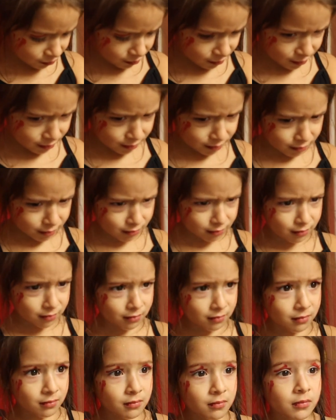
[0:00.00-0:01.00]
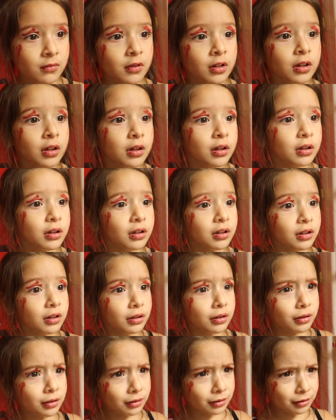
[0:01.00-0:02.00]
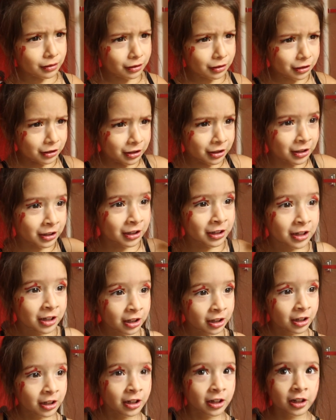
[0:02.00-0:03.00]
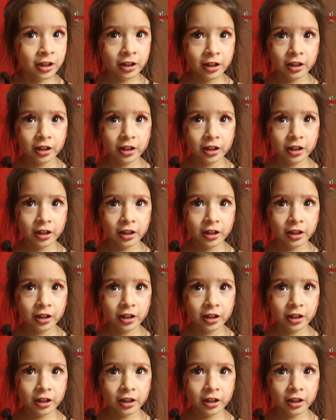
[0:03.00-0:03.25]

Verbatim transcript: Let me see your eyes. Did you do